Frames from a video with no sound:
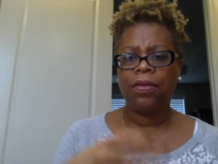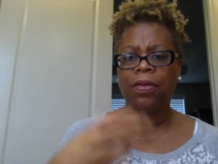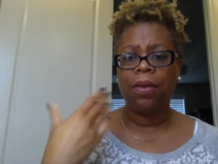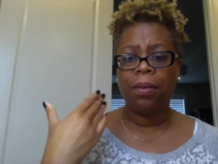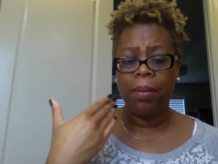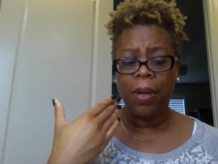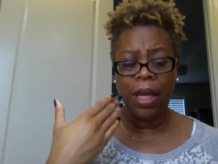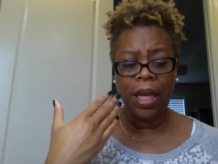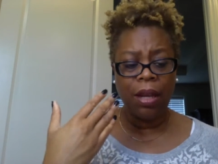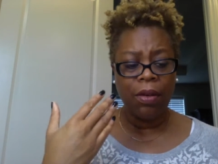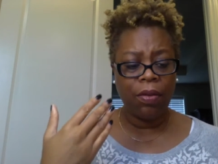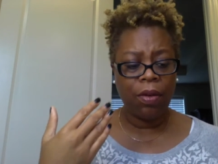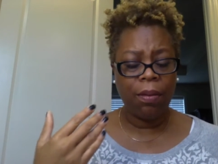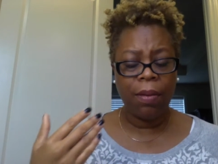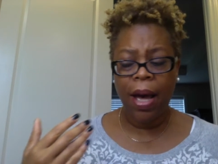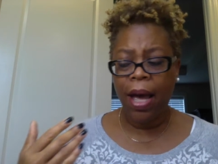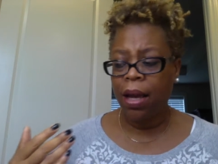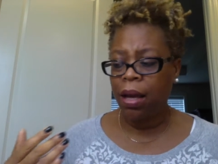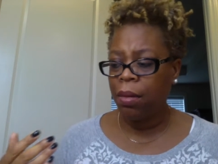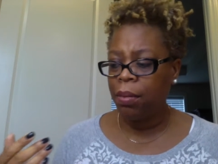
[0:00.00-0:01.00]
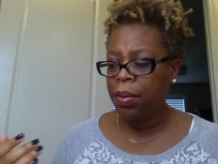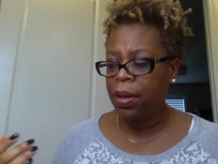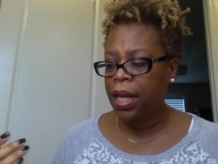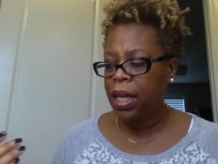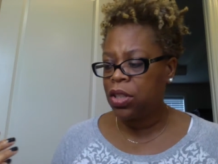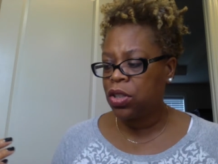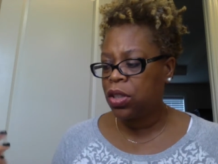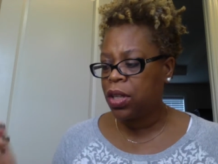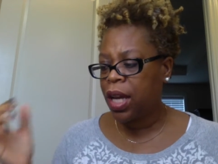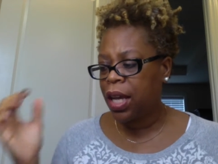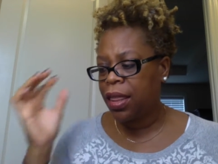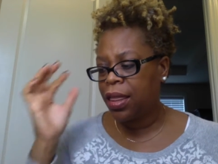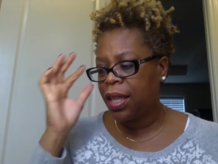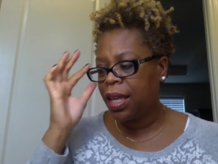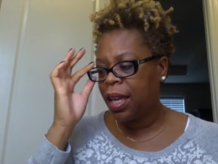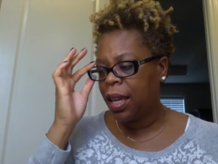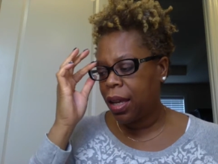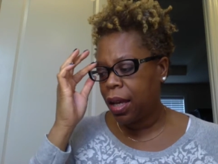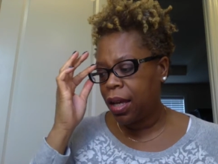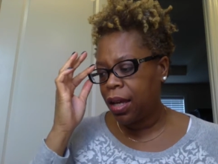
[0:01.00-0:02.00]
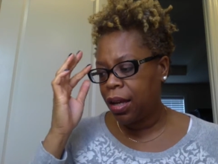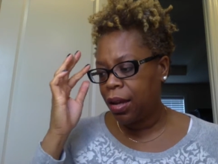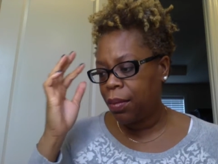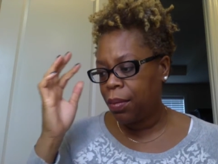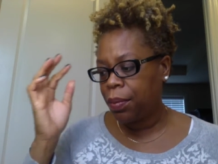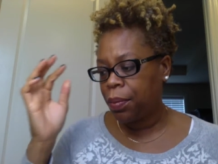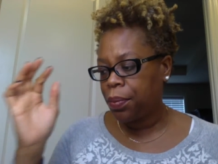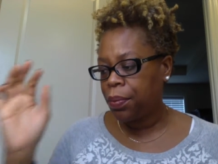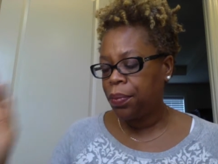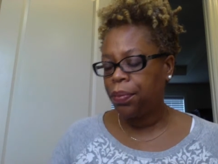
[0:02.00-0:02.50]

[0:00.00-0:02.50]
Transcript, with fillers: for me, for my complexion, I think um,